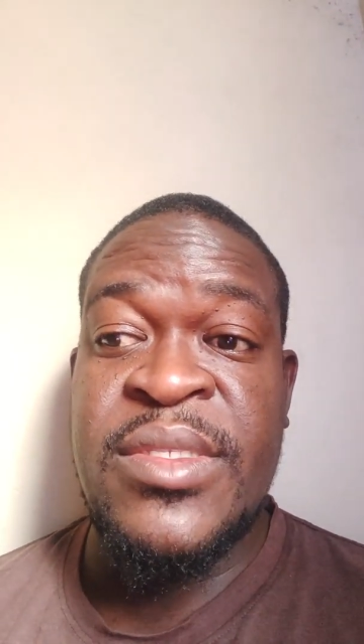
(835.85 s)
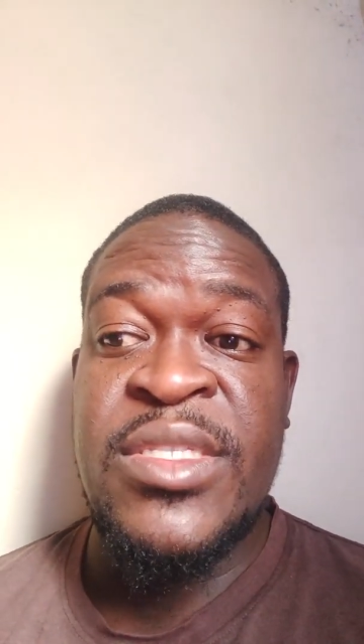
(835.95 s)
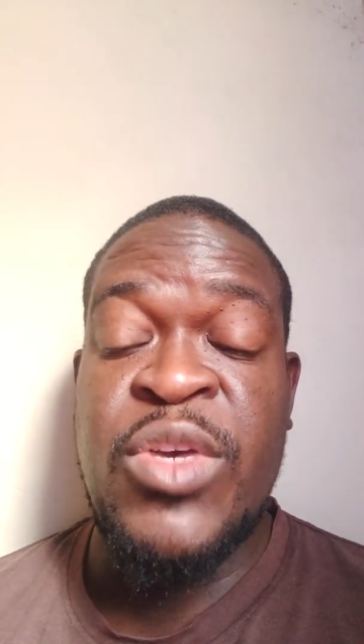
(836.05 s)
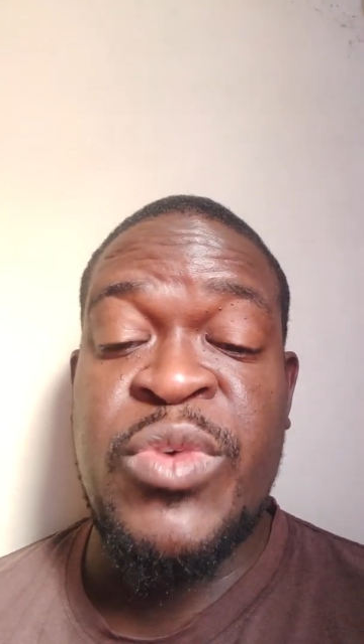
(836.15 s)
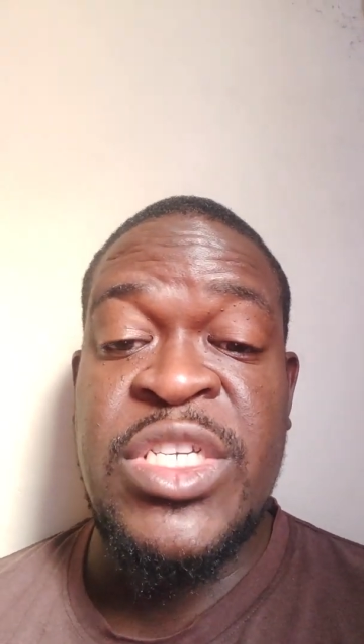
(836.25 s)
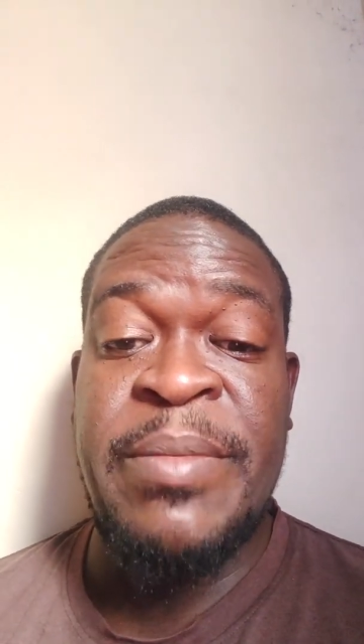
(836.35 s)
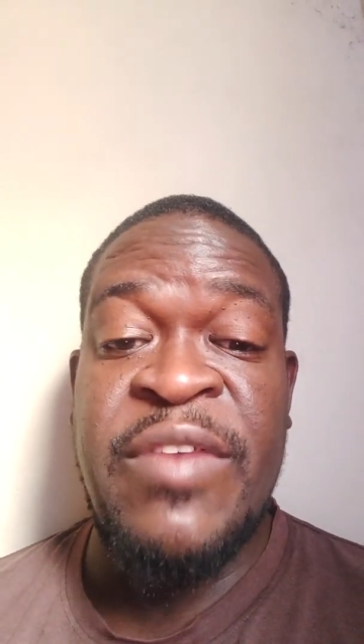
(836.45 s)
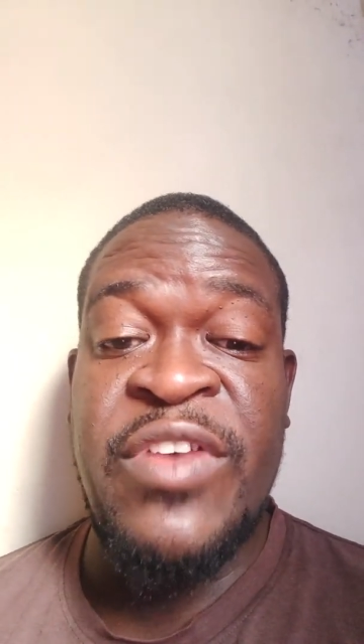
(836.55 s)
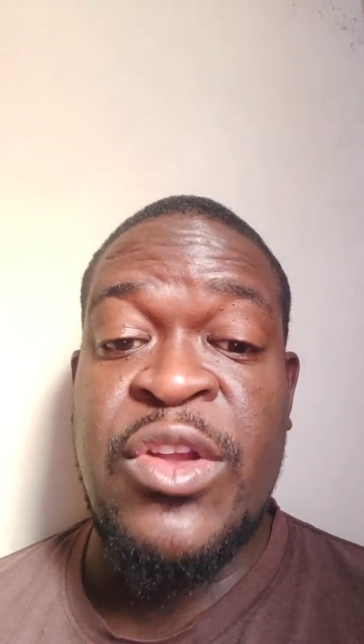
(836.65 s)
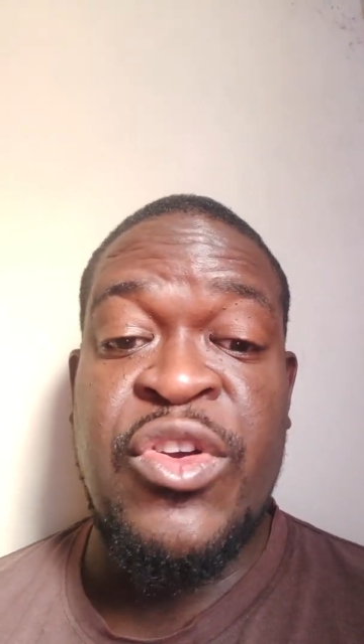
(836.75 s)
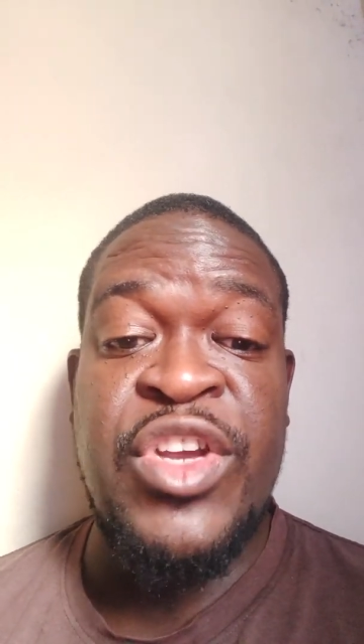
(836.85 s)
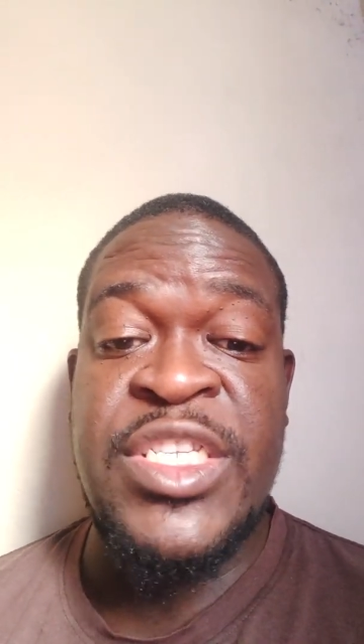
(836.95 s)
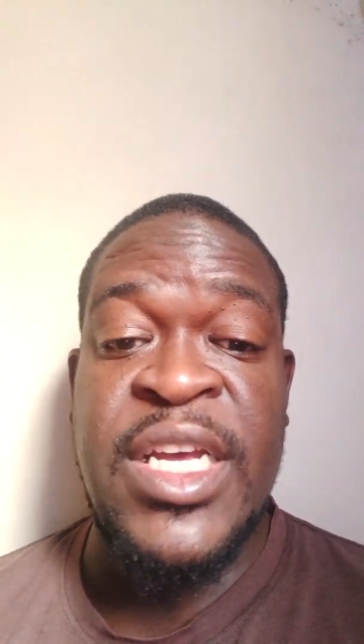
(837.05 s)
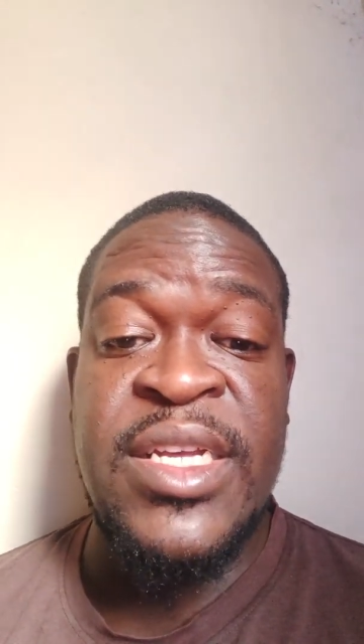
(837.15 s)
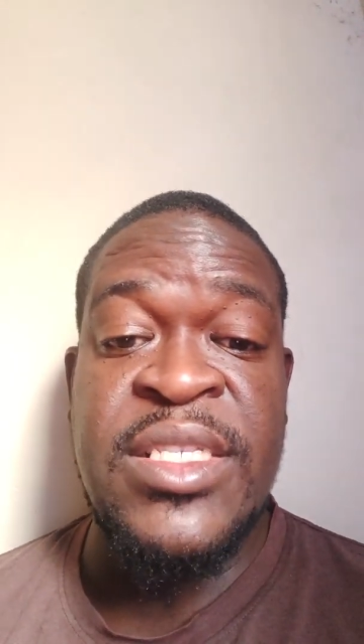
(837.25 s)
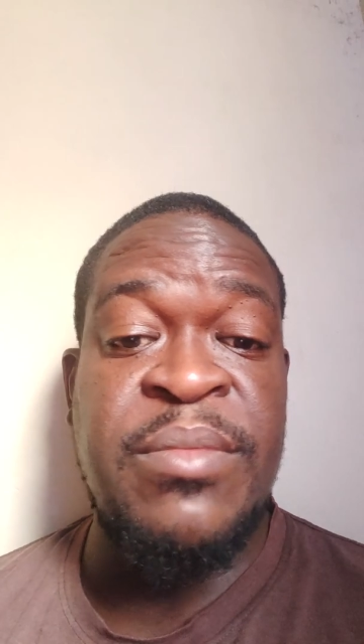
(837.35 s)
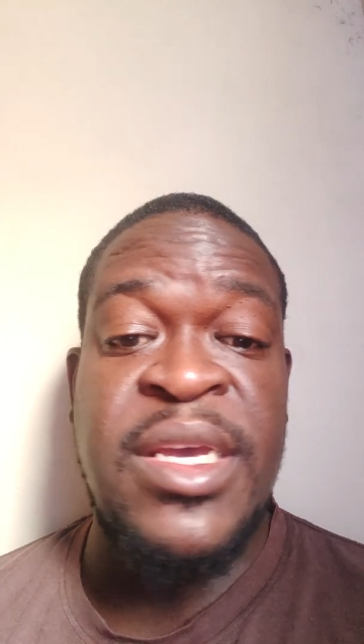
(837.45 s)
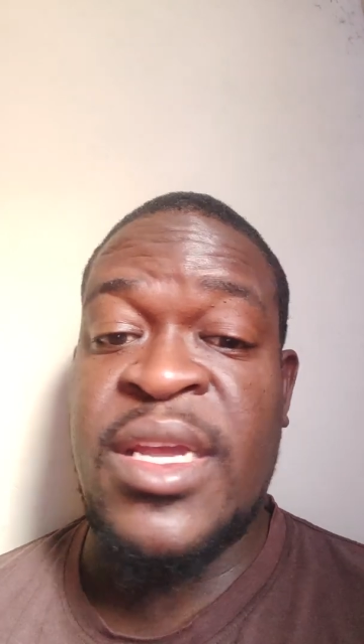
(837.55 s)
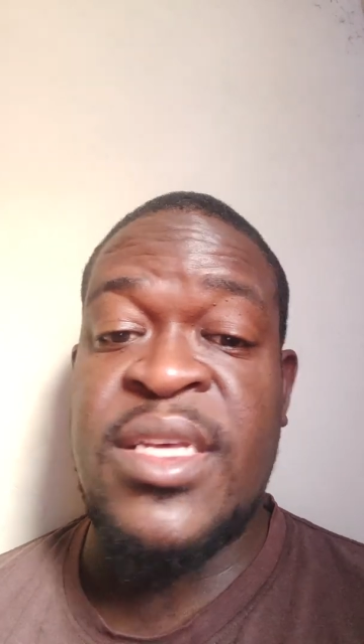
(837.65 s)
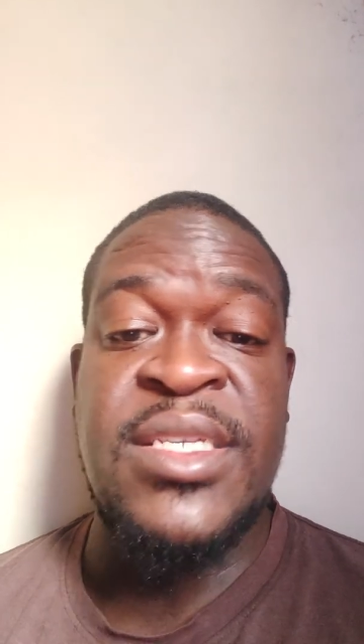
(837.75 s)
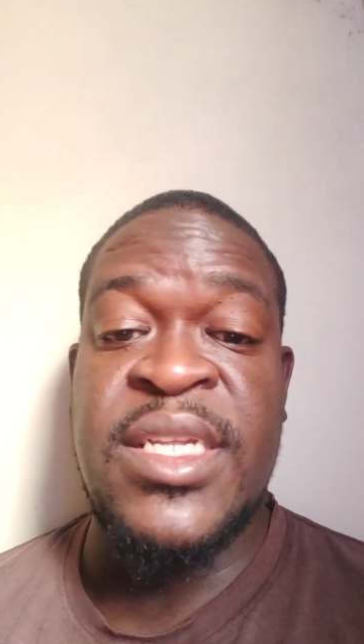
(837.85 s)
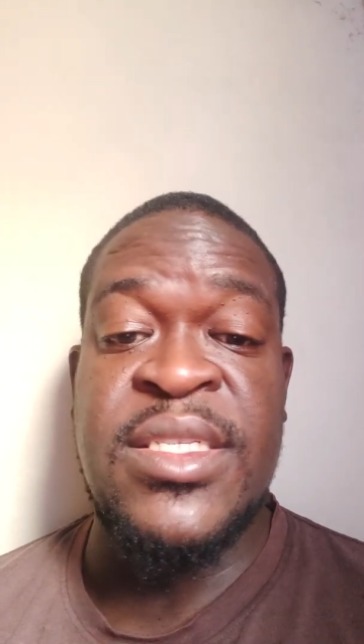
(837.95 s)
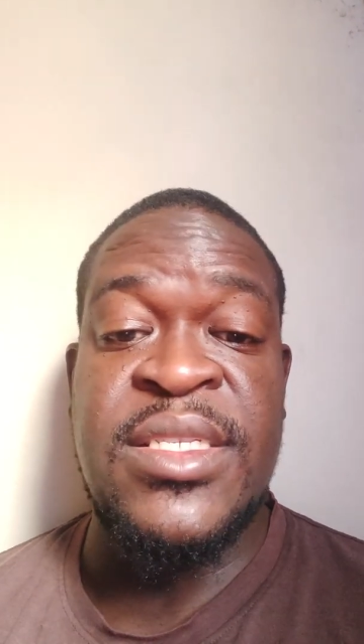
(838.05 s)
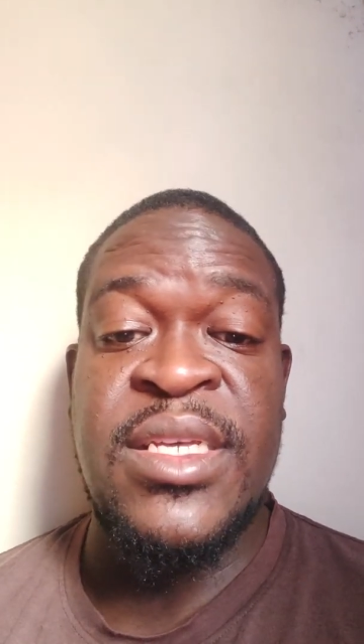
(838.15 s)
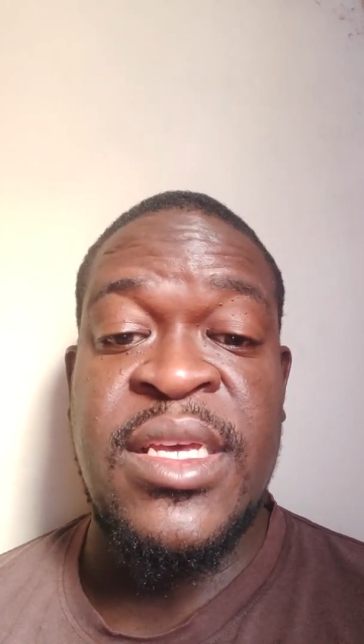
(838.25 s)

to worship a fellow creature doesn't make any sense.